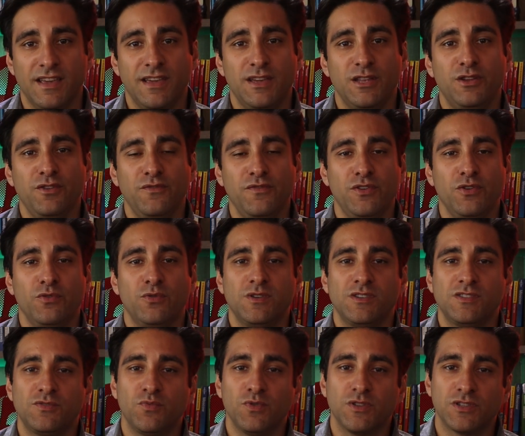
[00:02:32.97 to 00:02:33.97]

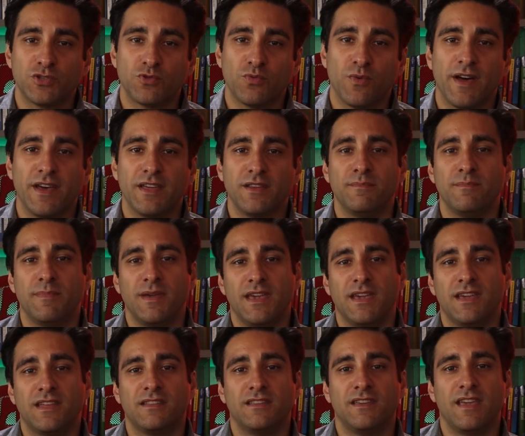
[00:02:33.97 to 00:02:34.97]
Interviewers will try to
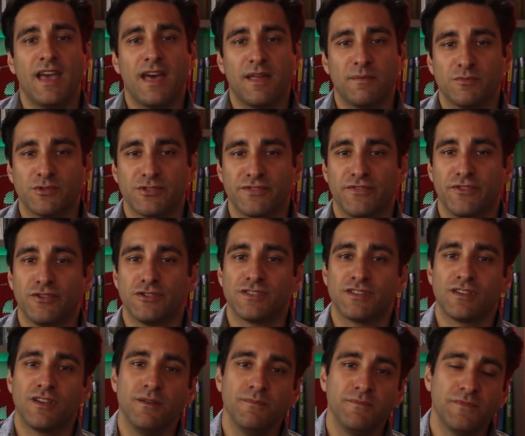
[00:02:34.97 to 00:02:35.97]
make the atmosphere as
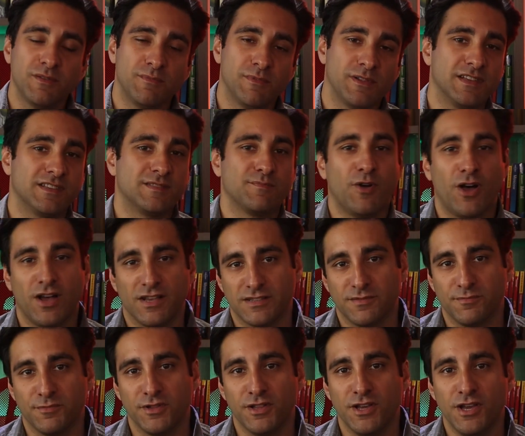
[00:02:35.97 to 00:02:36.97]
comfortable as
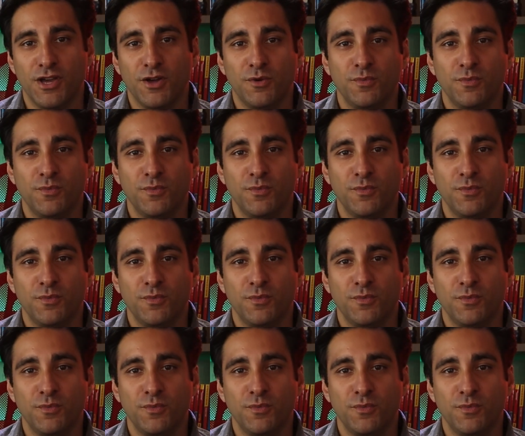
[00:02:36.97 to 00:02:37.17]
possible.